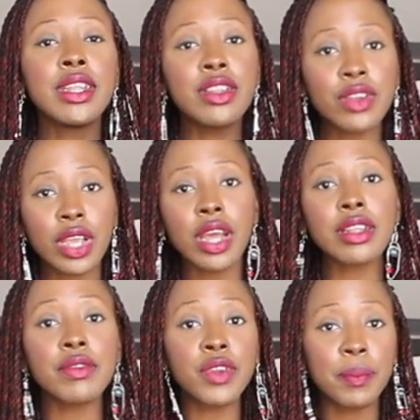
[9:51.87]
This is the
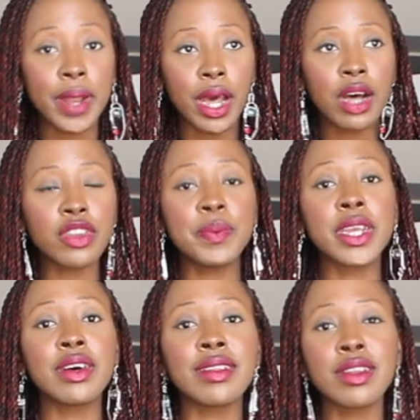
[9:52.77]
cut of the blouse
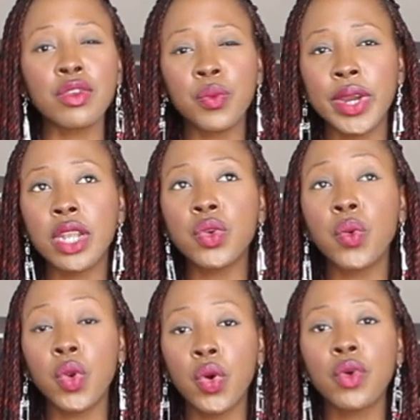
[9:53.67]
because it's way
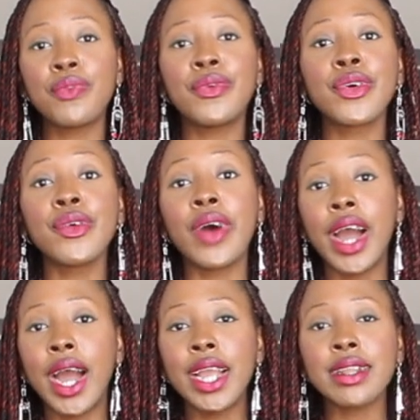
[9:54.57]
too low for your
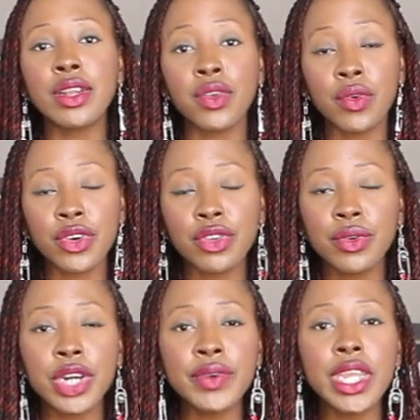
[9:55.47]
height and
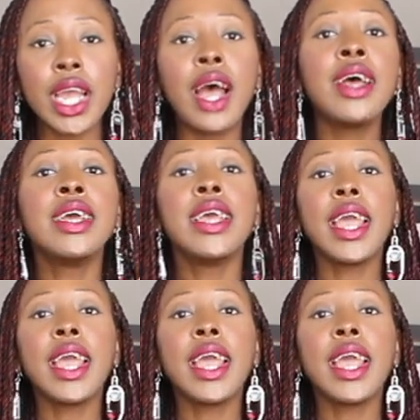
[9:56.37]
torso area.